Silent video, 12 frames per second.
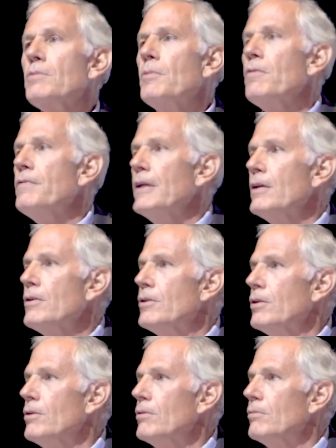moved
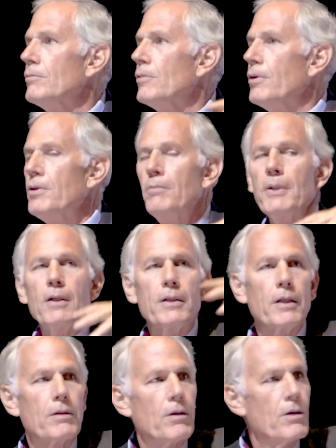into North
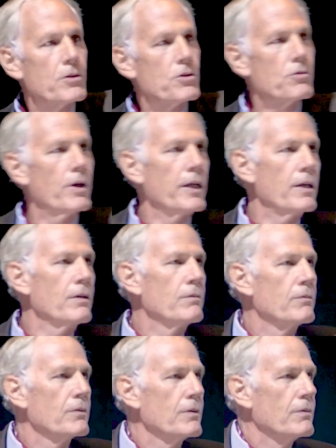America and Australia,
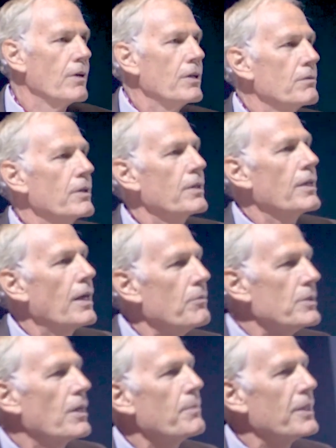Andre and I
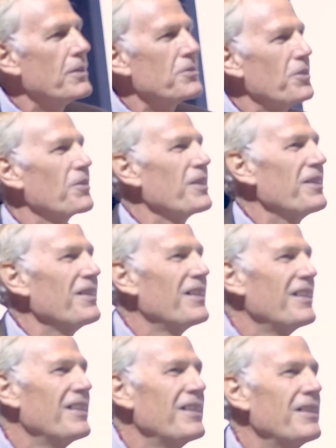were talking about this earlier,